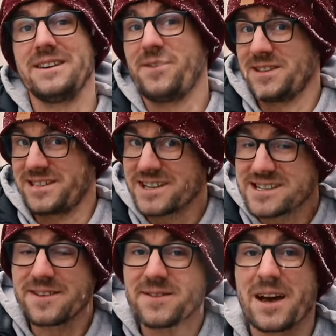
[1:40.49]
If he
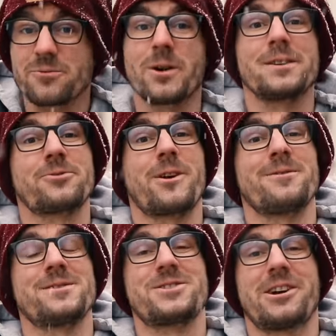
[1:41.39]
does give that 1
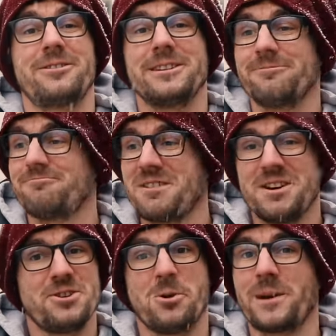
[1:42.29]
crown to charity,
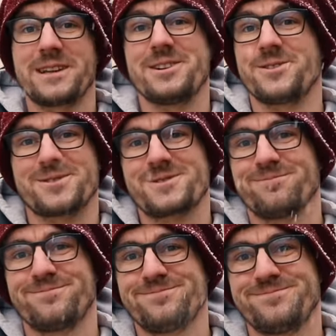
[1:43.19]
nobody knows.
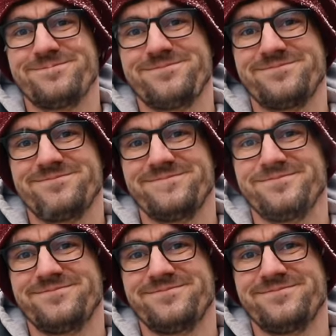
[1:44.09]
And